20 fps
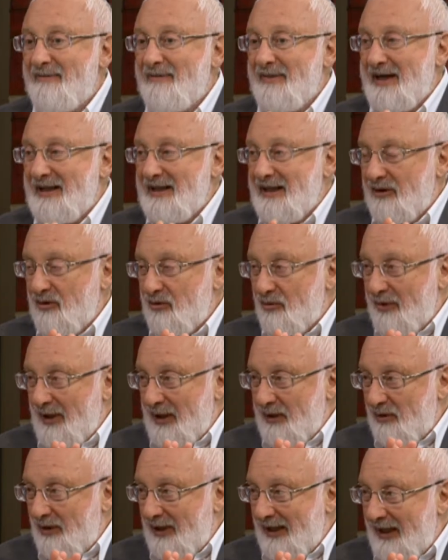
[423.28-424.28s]
life
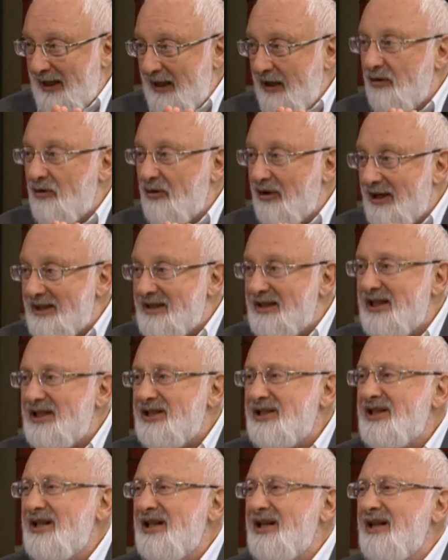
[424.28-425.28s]
especially,
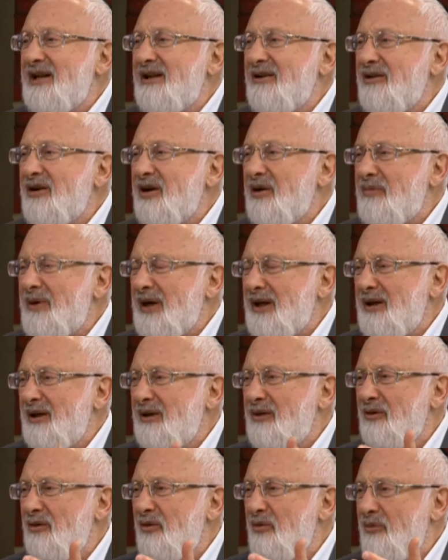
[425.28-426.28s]
we
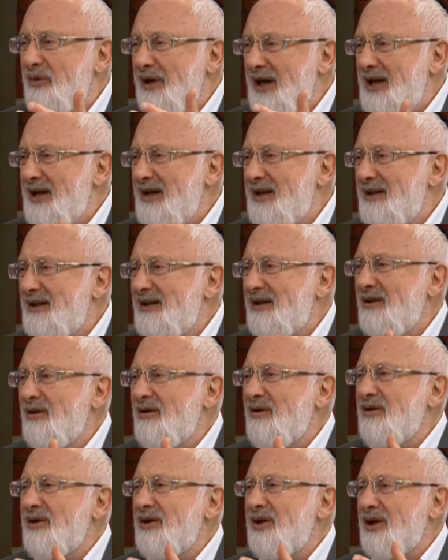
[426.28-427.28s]
came to such an
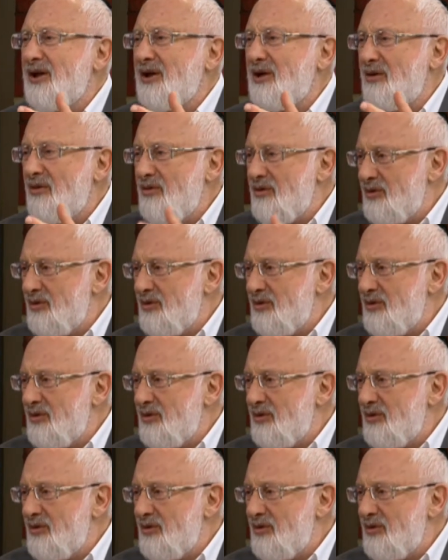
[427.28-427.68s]
ego